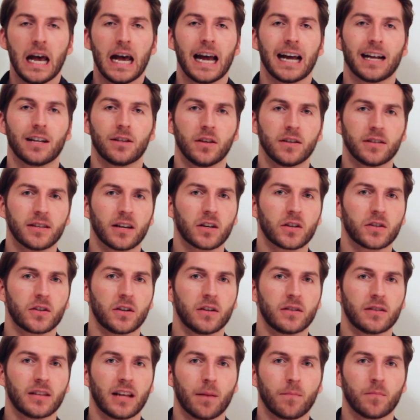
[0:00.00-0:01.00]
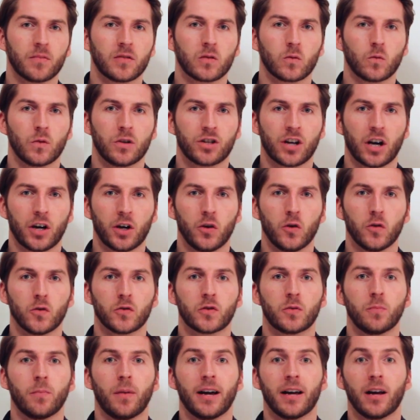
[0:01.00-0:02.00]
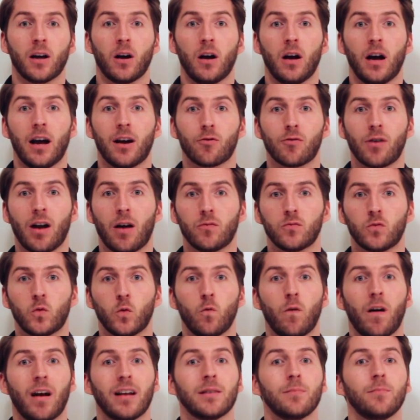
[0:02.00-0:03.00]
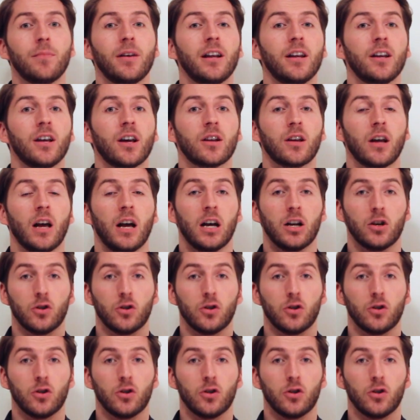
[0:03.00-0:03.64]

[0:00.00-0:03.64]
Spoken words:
and these are systems which are used by around 1 million